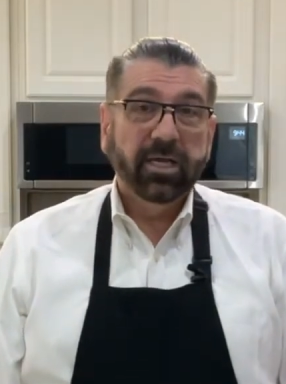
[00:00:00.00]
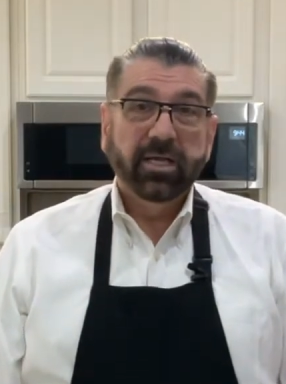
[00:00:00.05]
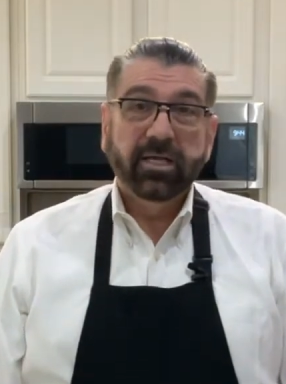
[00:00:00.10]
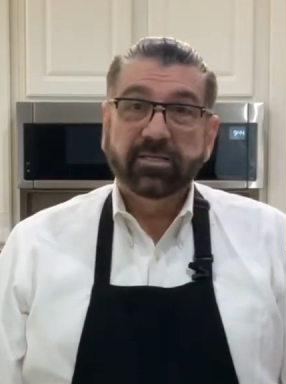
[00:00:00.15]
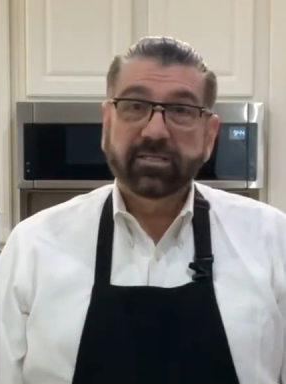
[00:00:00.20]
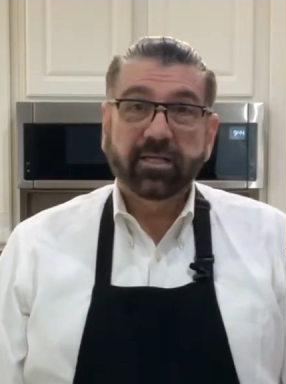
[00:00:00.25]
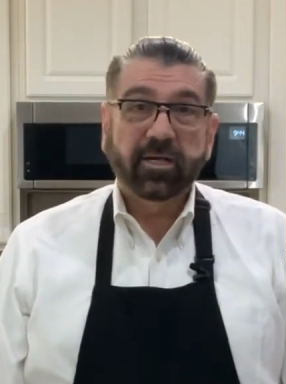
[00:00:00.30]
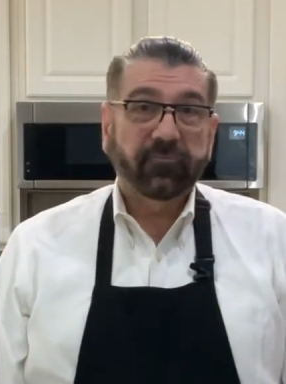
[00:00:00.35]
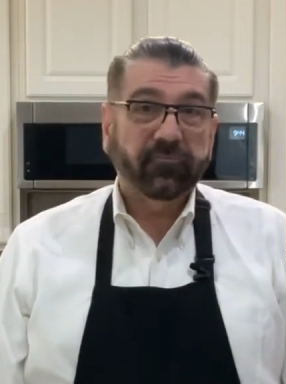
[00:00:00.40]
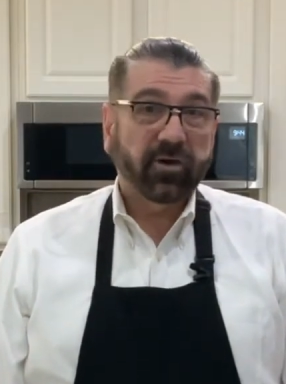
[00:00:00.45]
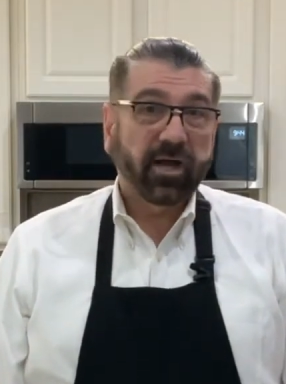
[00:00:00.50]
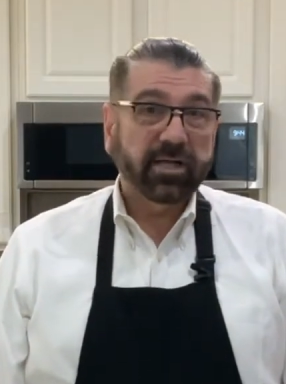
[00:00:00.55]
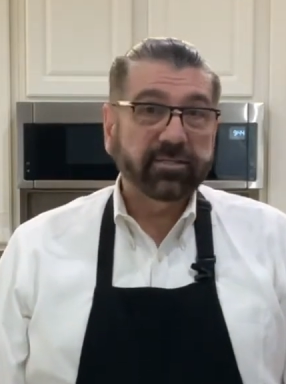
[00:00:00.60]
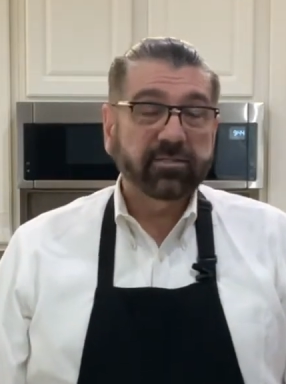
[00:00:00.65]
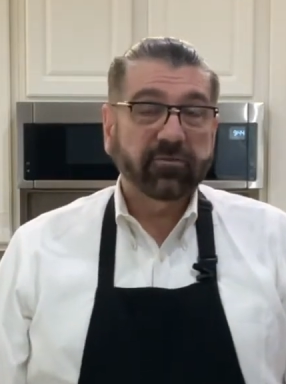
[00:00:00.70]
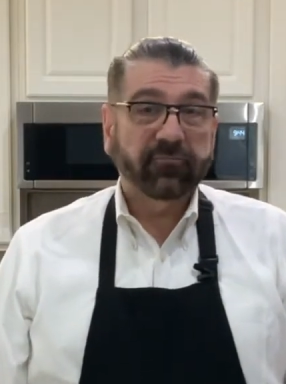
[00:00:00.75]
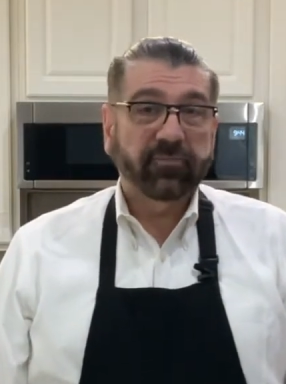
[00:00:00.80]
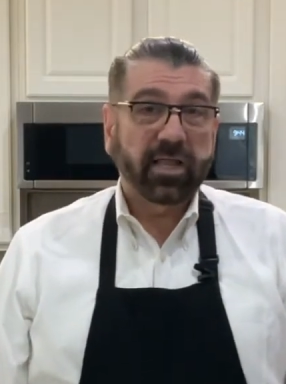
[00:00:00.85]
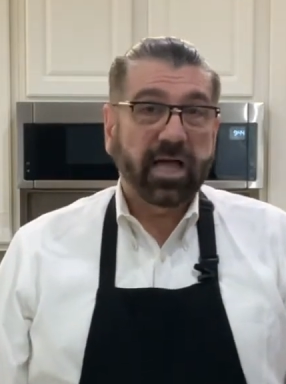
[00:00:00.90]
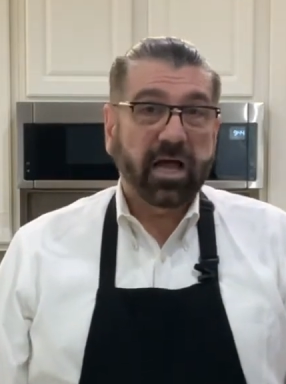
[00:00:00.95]

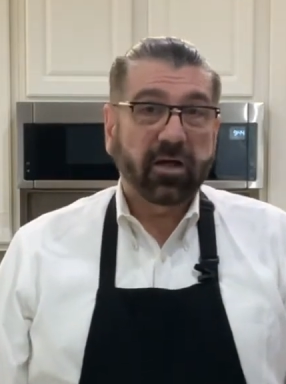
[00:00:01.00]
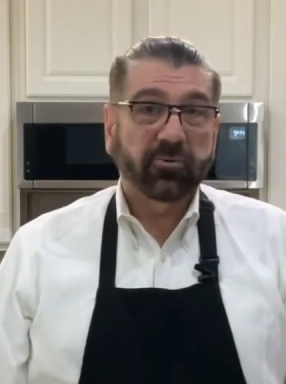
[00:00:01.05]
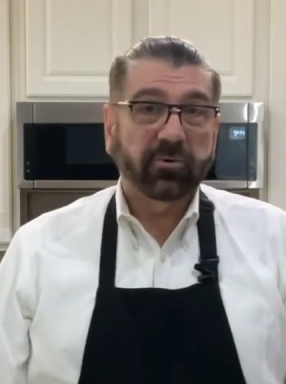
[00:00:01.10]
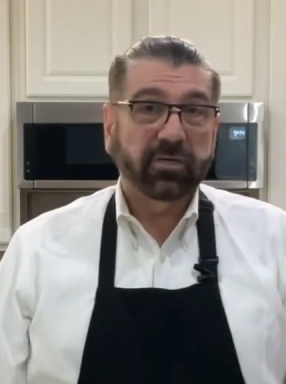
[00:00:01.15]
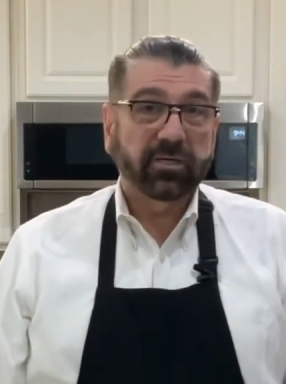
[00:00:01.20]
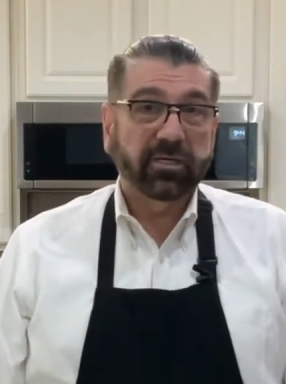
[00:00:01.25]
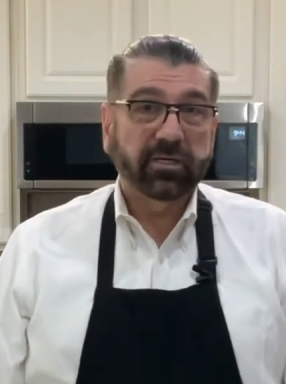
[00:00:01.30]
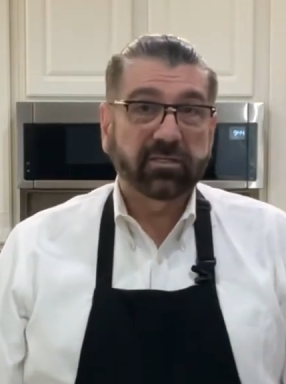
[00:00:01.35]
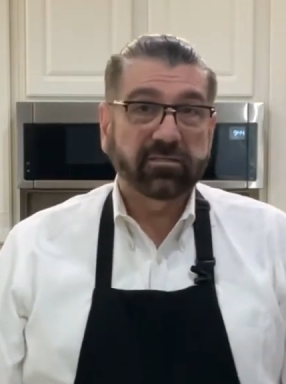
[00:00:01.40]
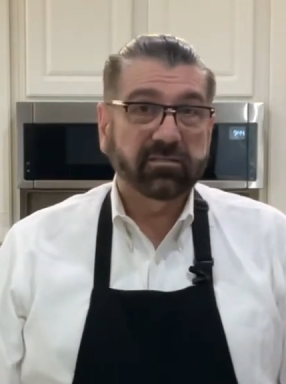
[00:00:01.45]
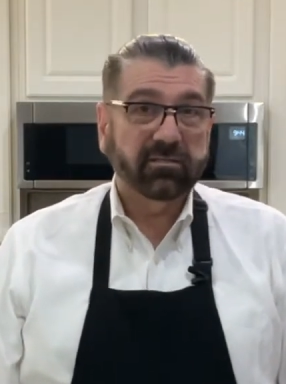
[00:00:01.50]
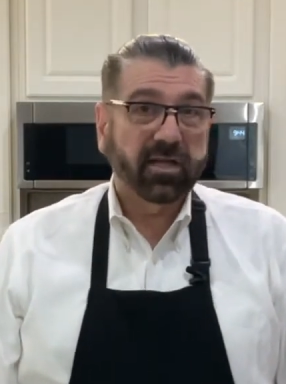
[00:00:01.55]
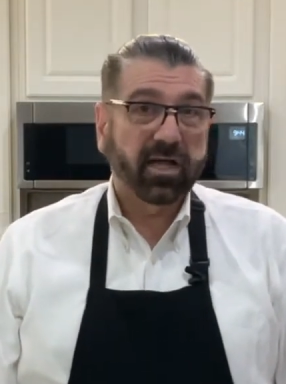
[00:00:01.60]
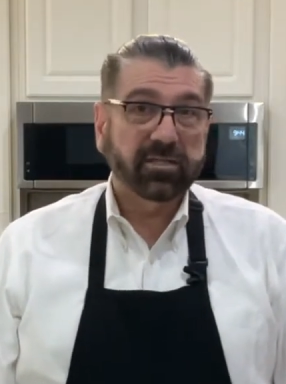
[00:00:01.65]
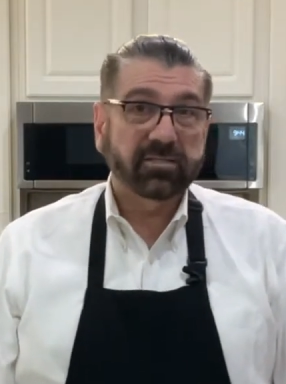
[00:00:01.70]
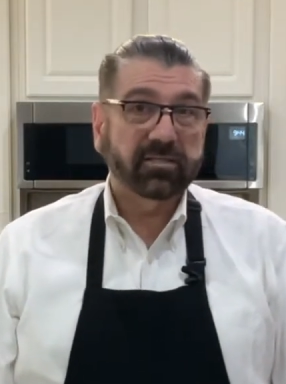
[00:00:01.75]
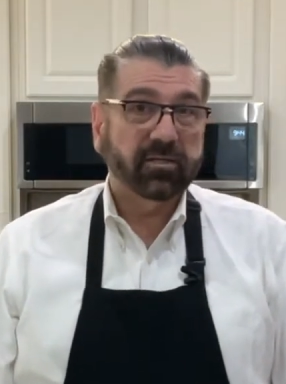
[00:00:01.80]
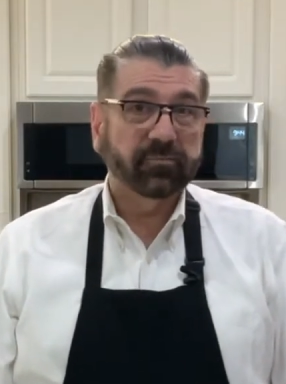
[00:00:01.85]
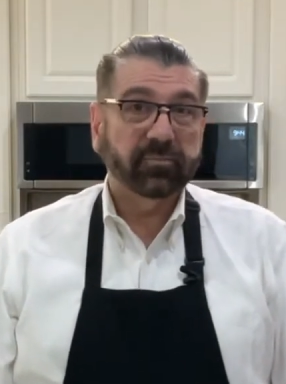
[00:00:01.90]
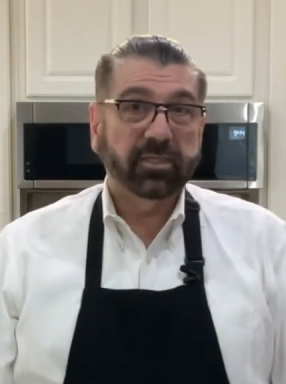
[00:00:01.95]
Self-rising flour is
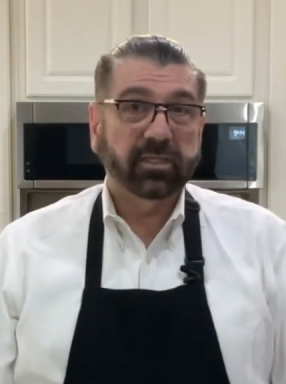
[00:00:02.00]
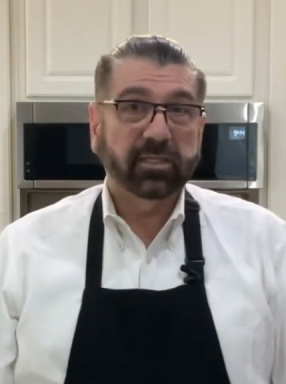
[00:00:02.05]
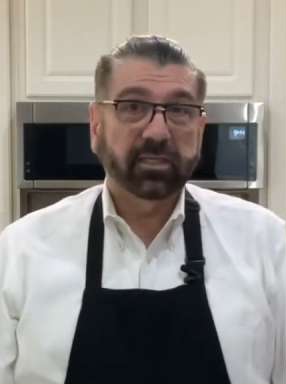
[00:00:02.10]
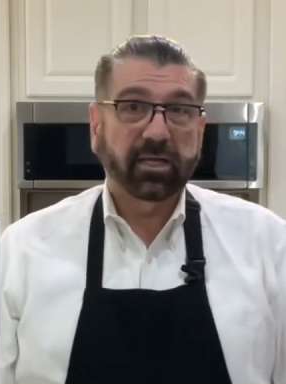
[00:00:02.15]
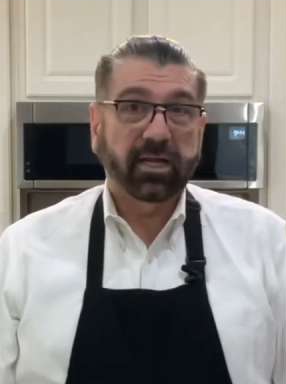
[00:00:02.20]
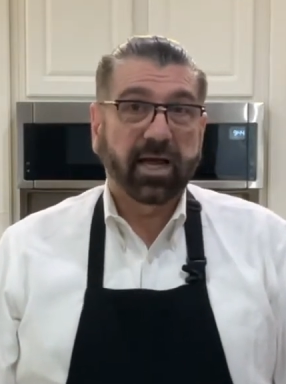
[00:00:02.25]
not something that